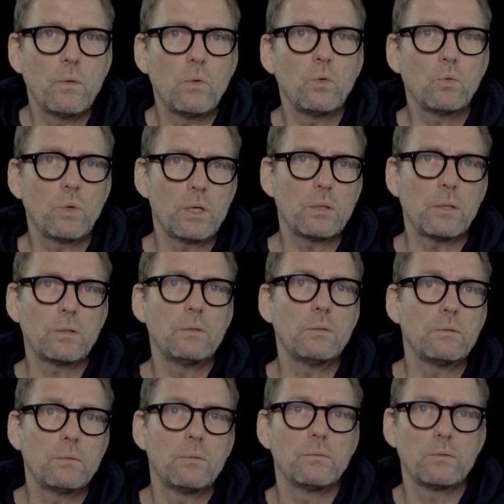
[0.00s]
or rather,
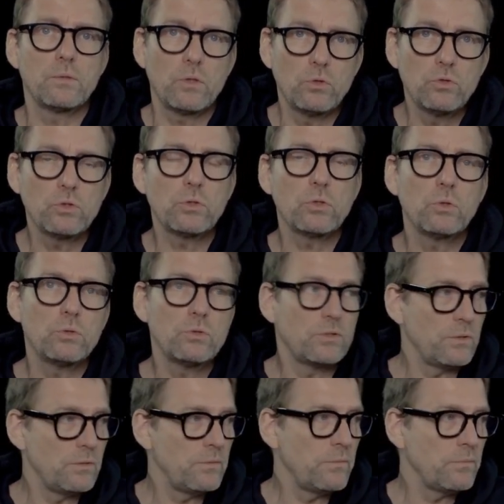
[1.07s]
you should
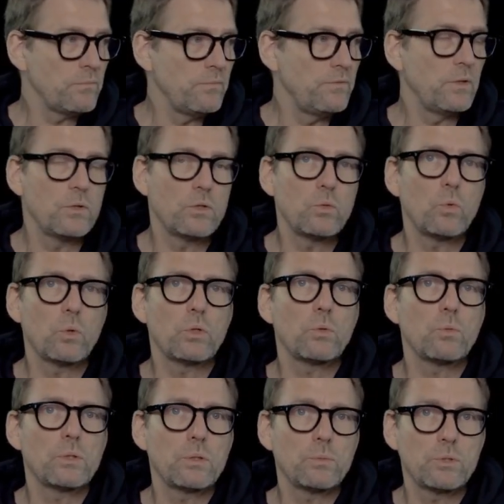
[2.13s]
use filtered water
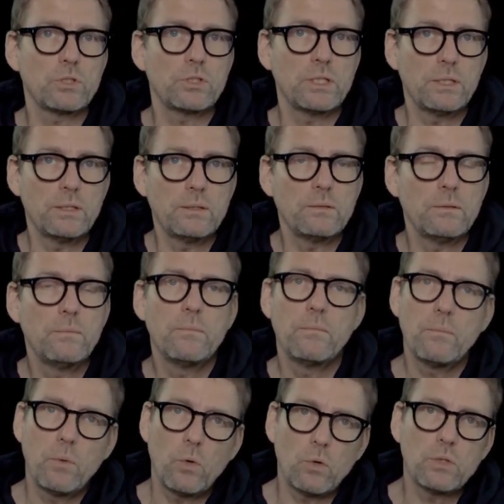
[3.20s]
with the machine.
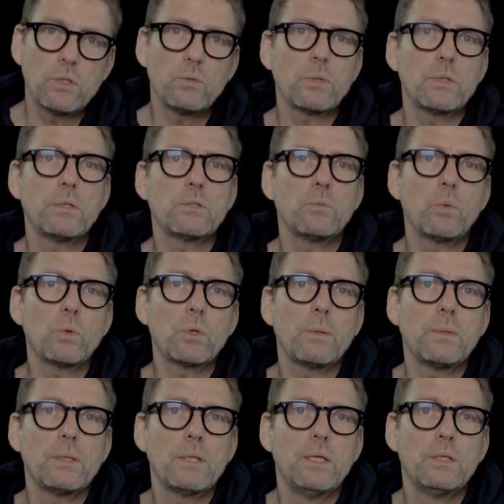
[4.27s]
Also, with a small
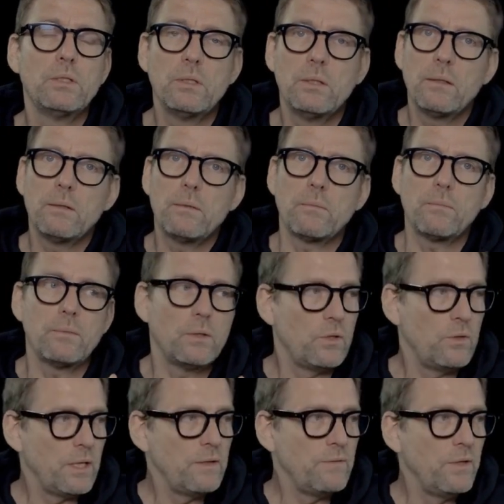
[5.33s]
limitation,
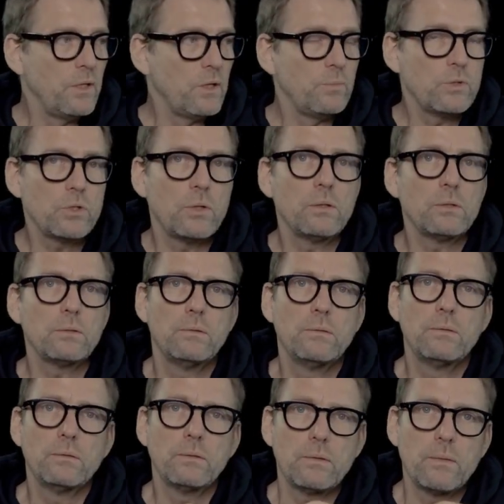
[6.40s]
you have the option
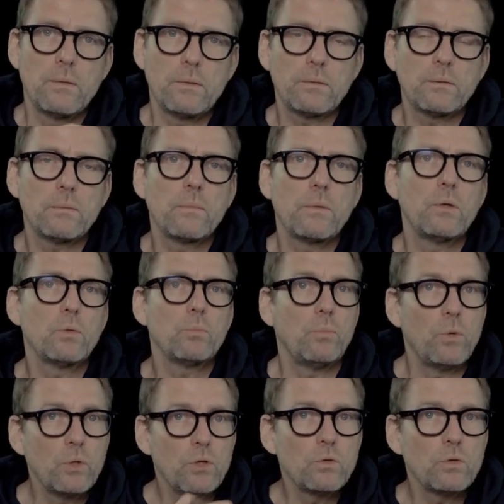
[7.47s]
to
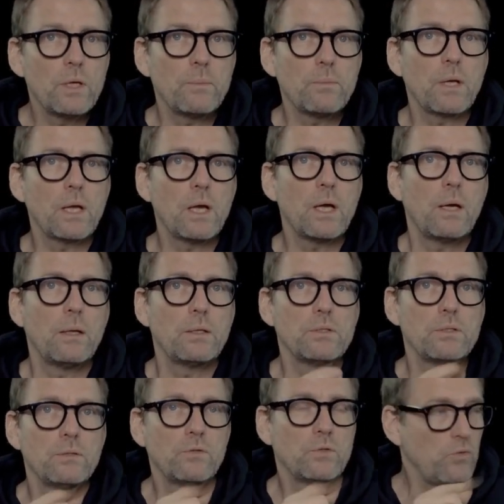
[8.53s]
program the
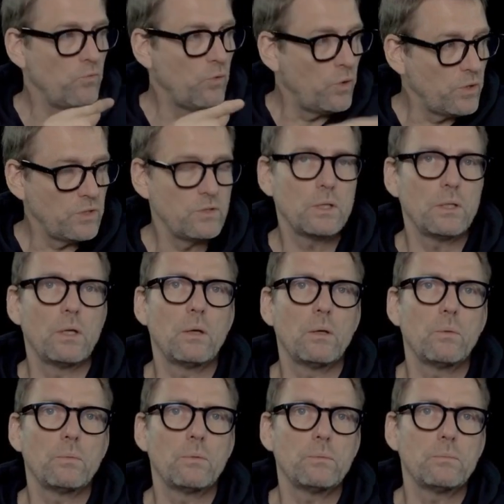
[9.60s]
hardness of your water at
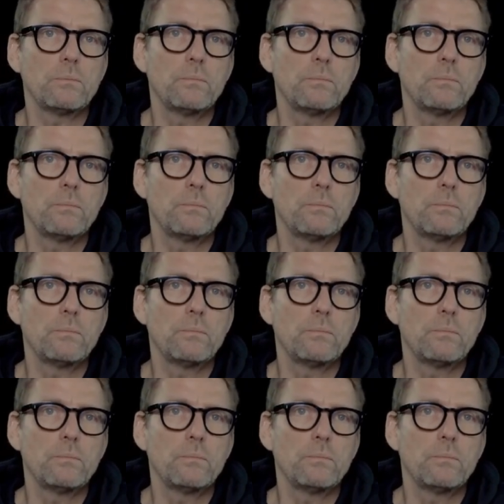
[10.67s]
home.